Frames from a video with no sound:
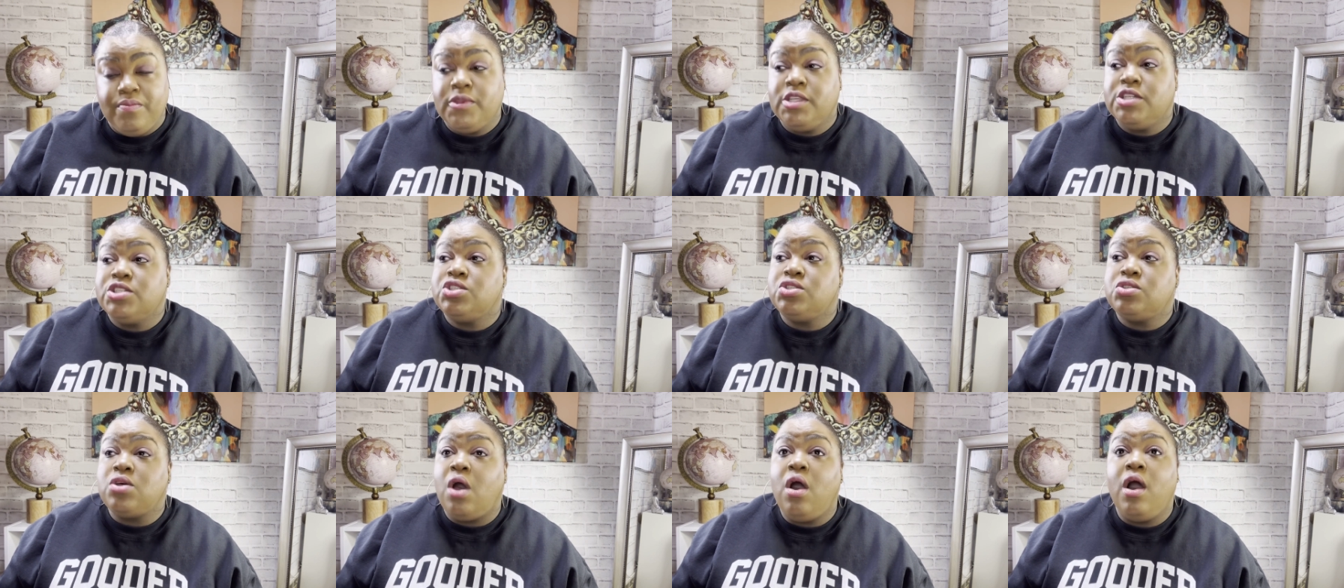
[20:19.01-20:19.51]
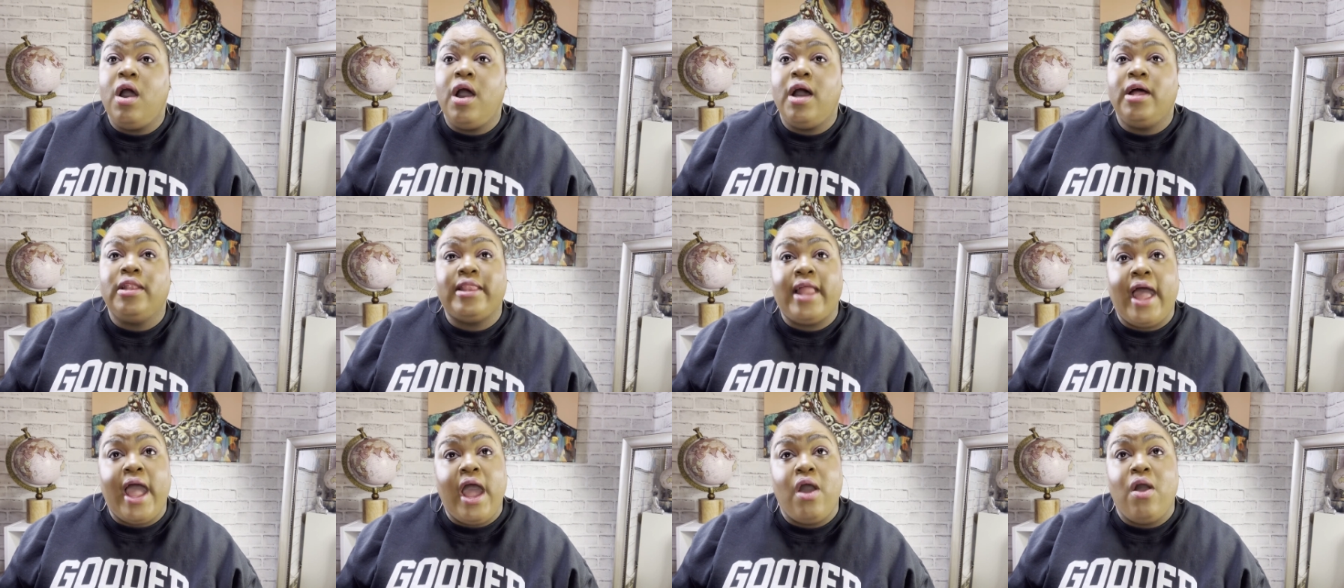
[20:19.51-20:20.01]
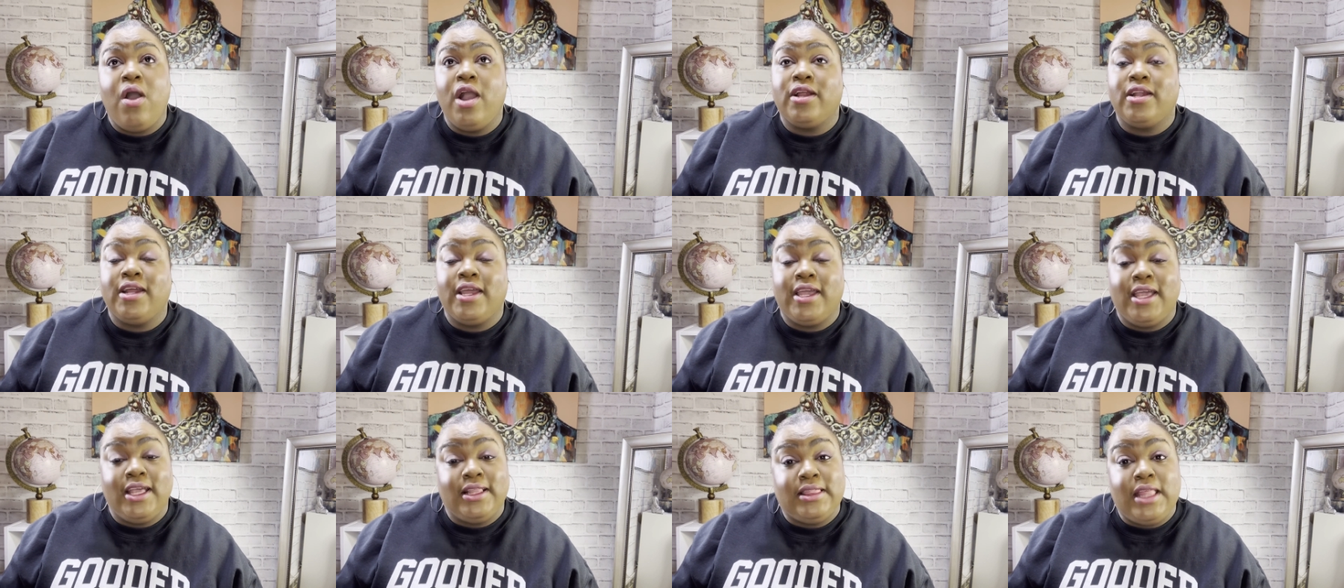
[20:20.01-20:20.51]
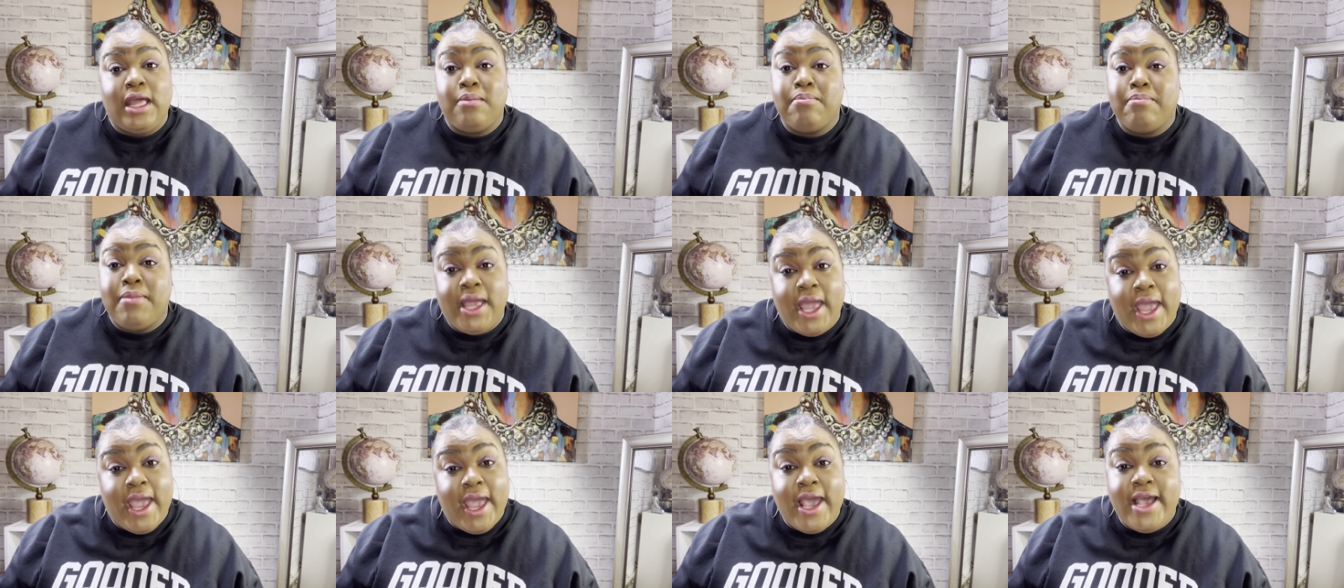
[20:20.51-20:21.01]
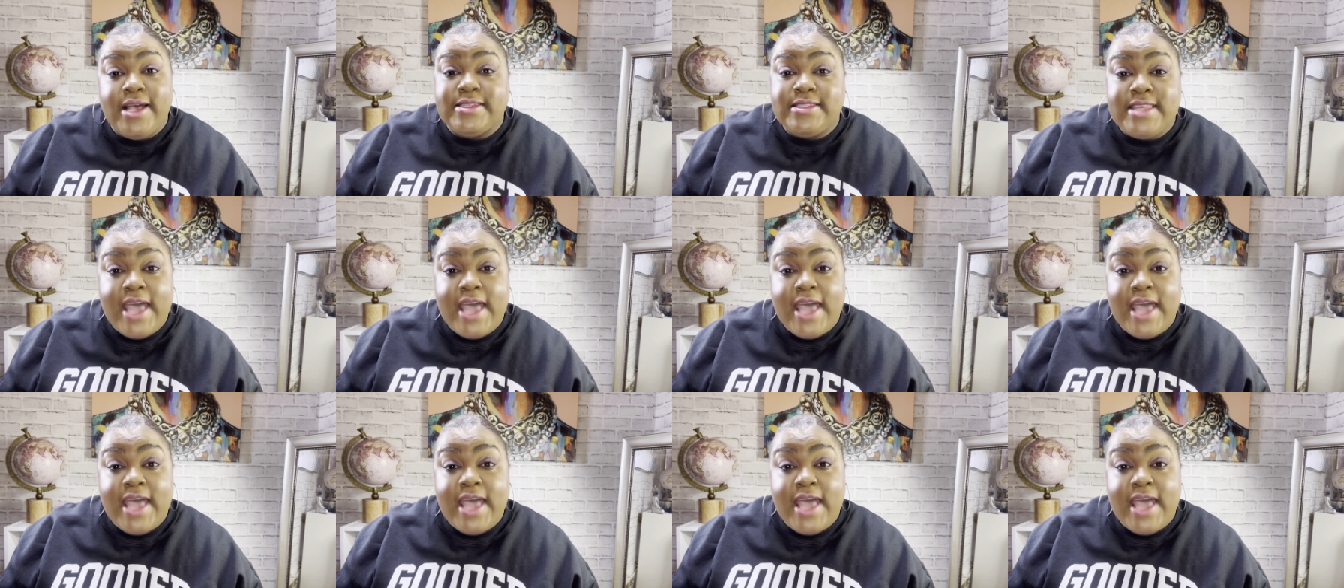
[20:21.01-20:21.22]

Salt allowed her to get that big ass